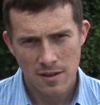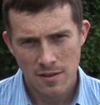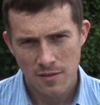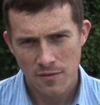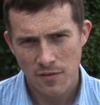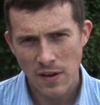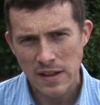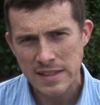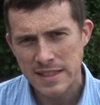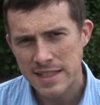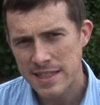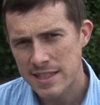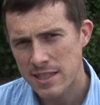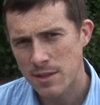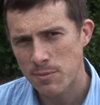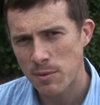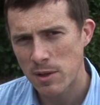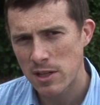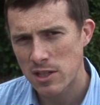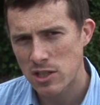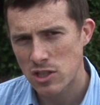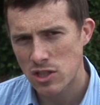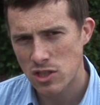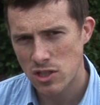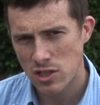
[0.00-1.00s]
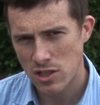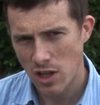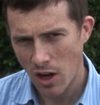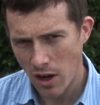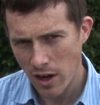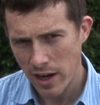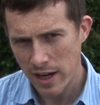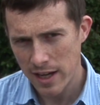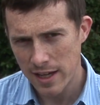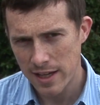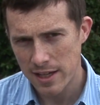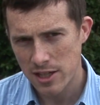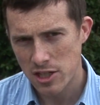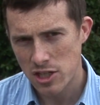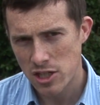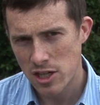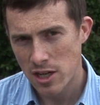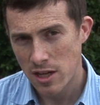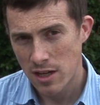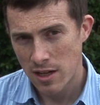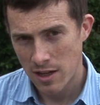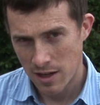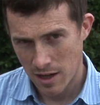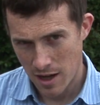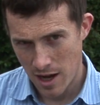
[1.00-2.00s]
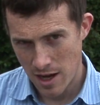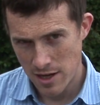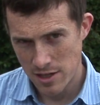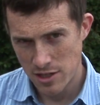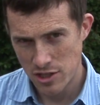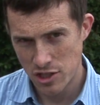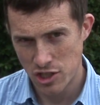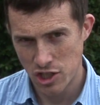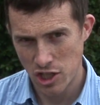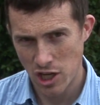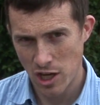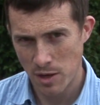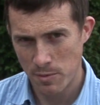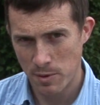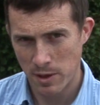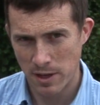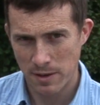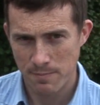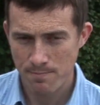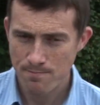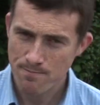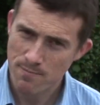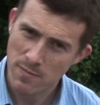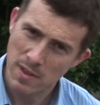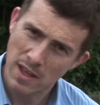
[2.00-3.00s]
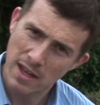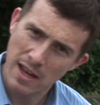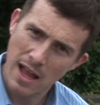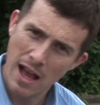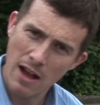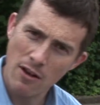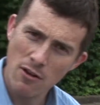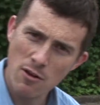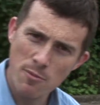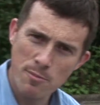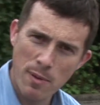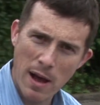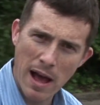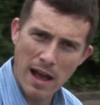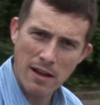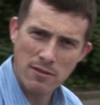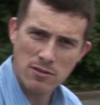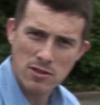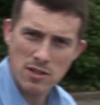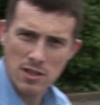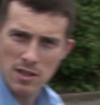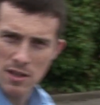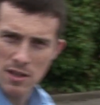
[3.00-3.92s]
Fancy something stylish and German? Then how about